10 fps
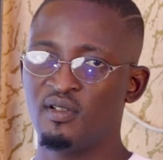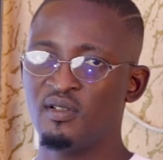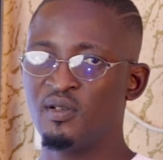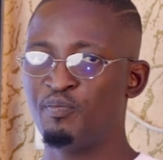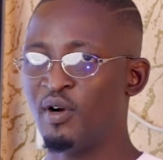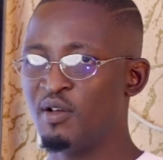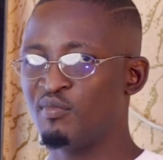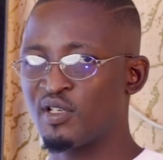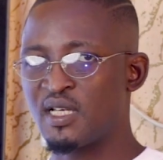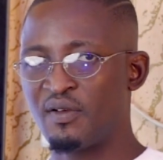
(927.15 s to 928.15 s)
The boy
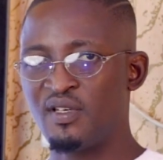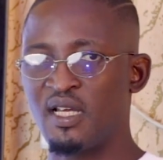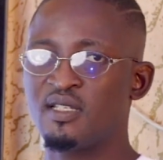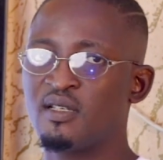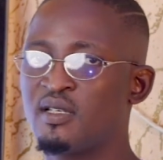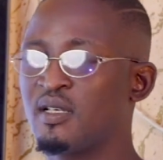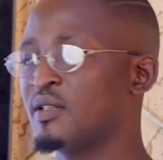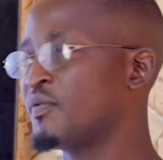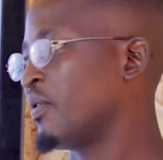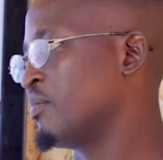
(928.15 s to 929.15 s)
must have dashed the
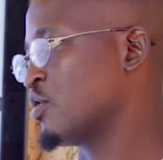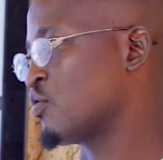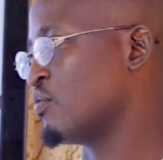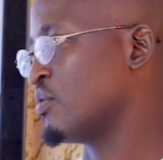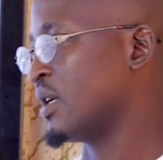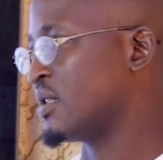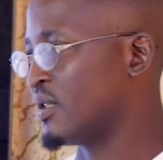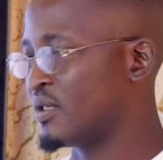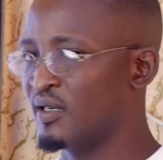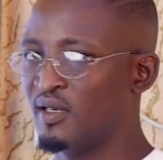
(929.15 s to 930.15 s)
disease from the school. That
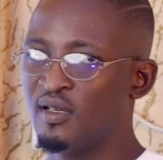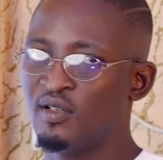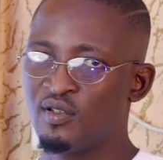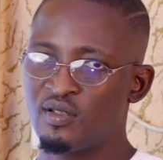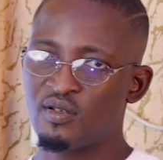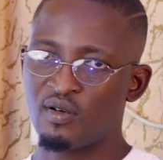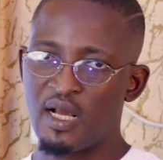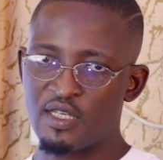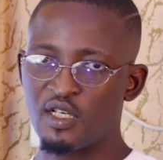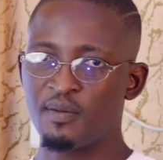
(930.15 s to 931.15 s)
is to
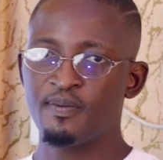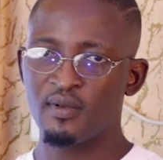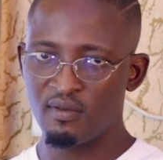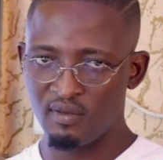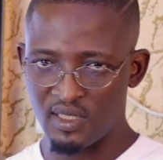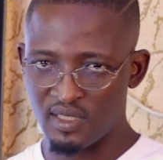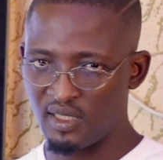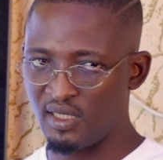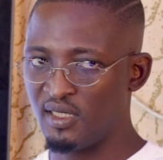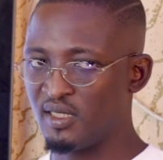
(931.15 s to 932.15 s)
catch up with
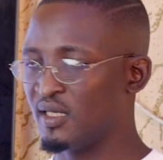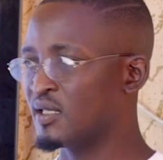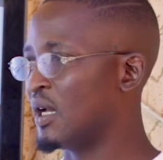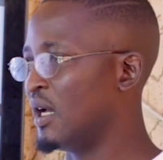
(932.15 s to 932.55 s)
a disease.